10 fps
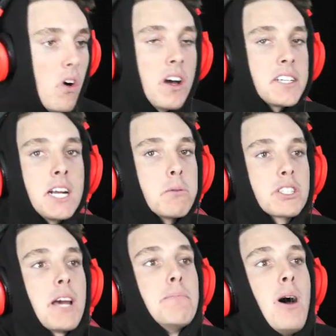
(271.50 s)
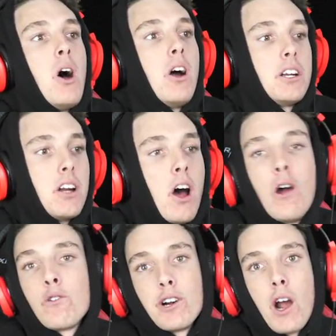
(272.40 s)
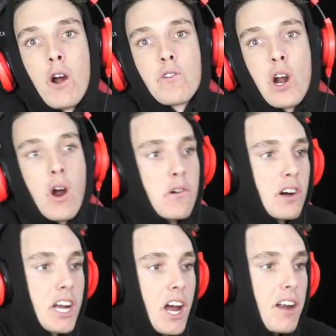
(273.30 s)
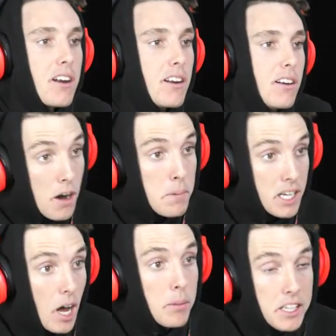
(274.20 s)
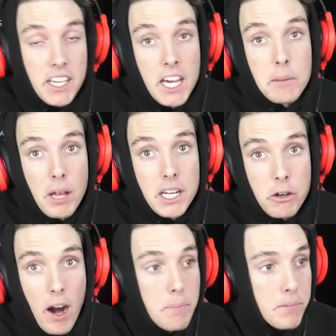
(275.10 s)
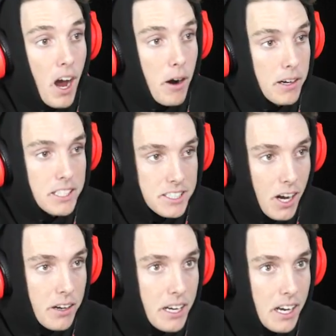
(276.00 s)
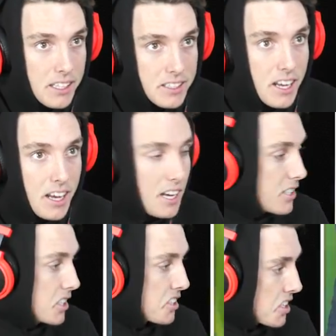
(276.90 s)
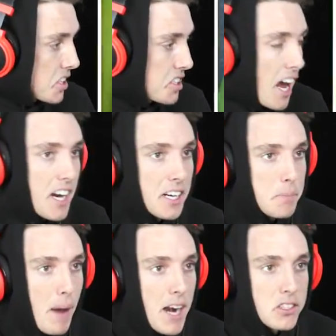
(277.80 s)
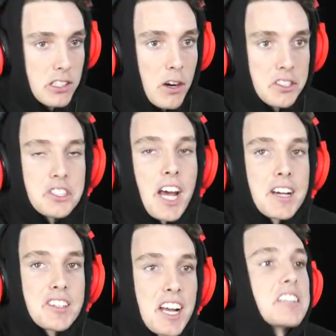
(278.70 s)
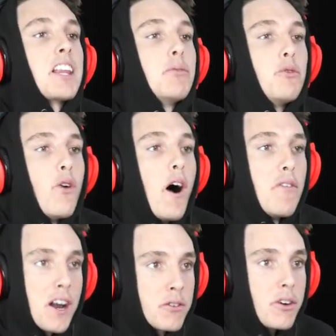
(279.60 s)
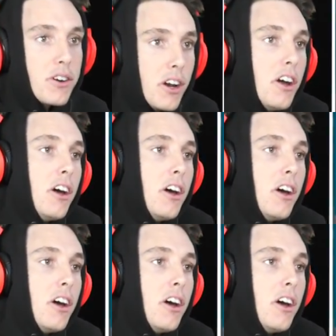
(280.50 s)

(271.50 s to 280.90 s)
All I did was get murdered over and over and over again. I'm becoming the king bloody crab though, I can tell you. It's just, this is taking about as long as it takes to get to level 500.